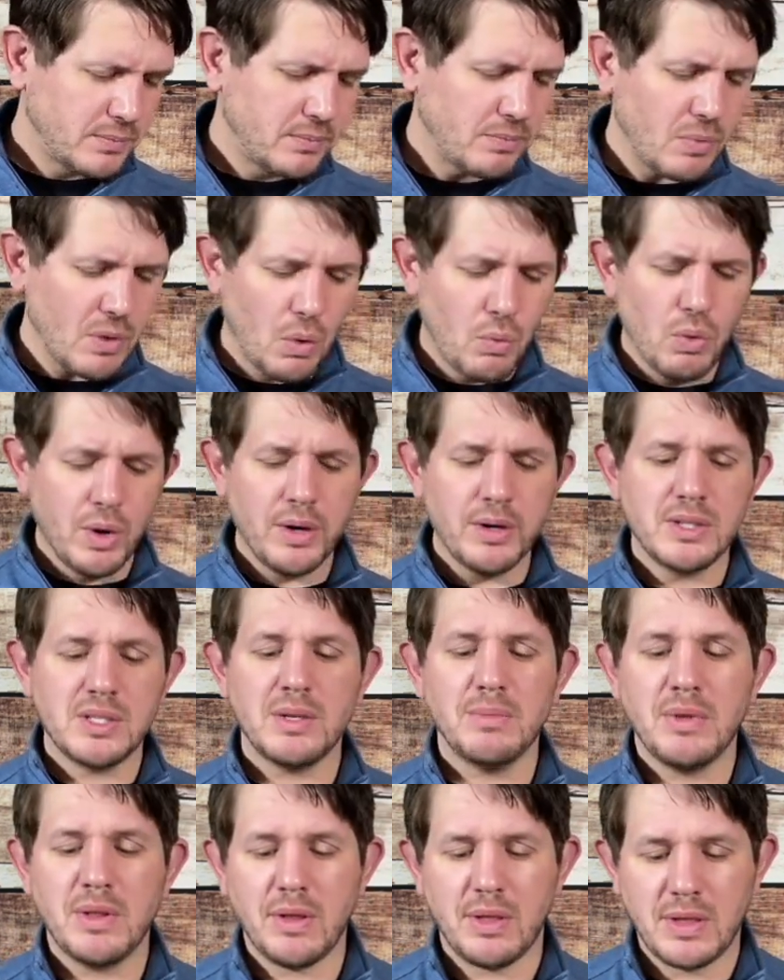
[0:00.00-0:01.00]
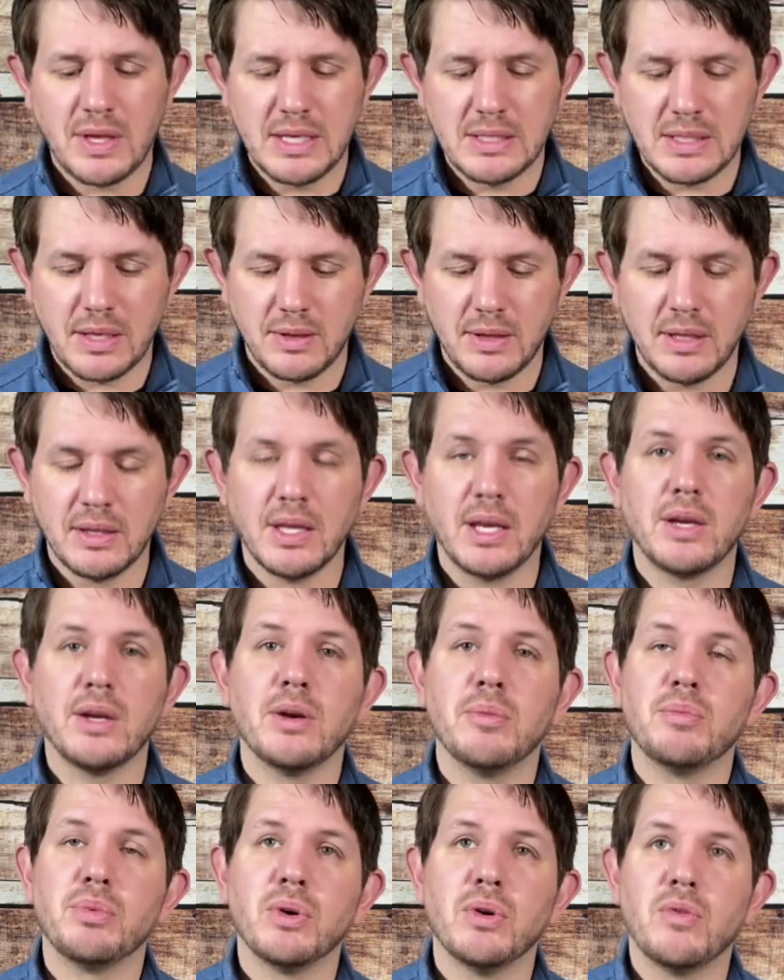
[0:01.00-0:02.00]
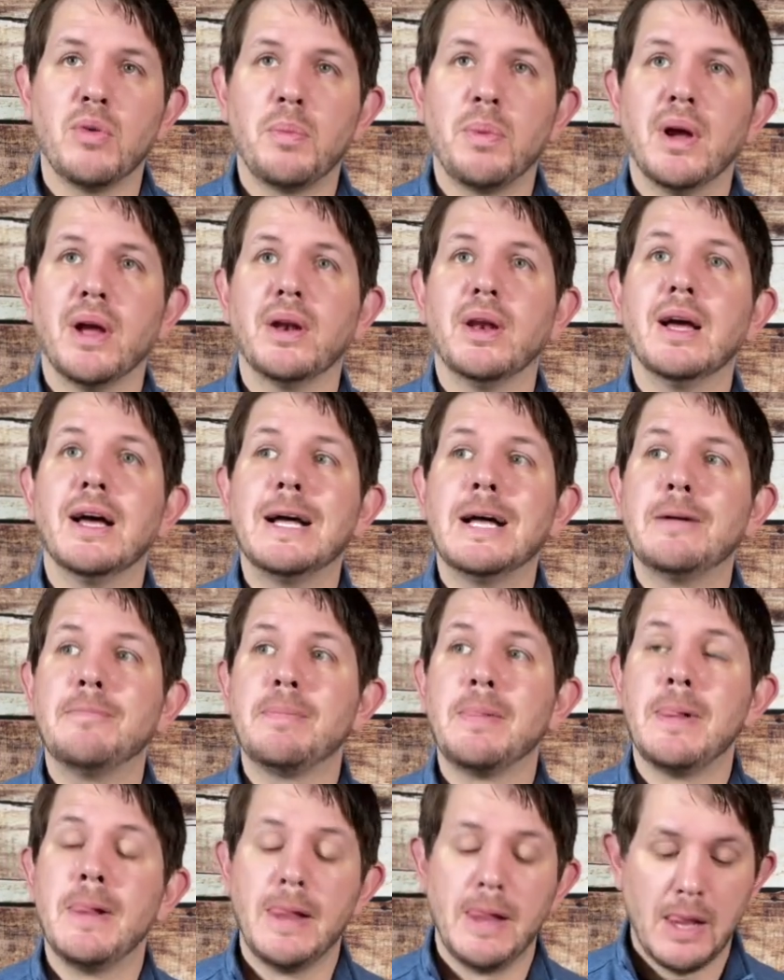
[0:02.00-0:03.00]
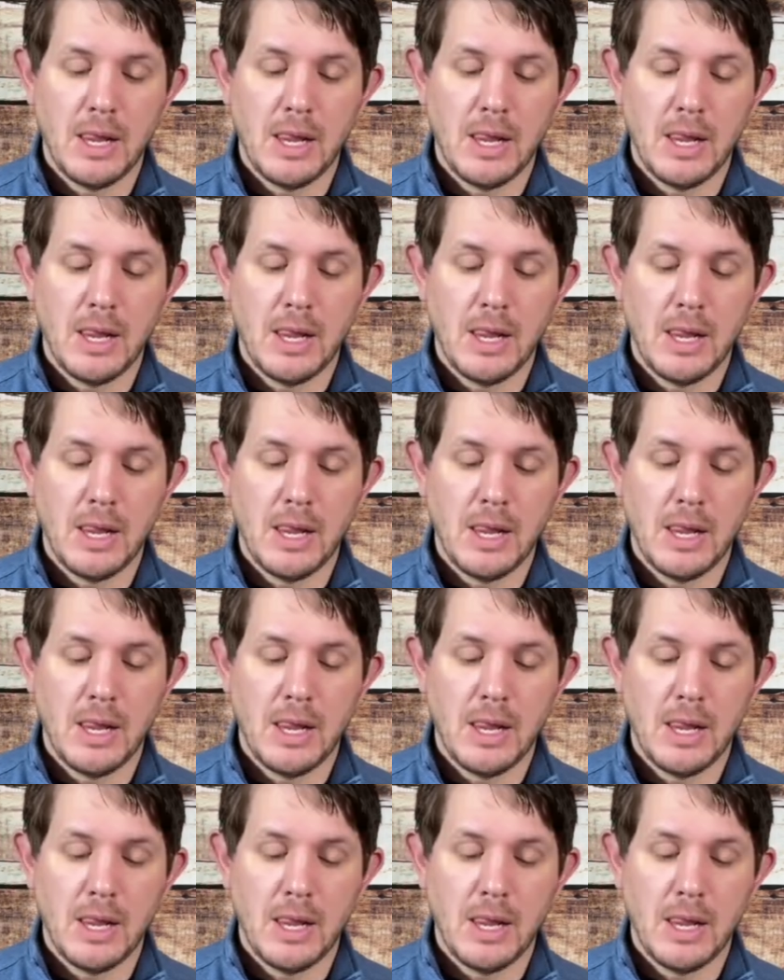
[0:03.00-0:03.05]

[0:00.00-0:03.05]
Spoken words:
What are some of the things I think they could improve upon?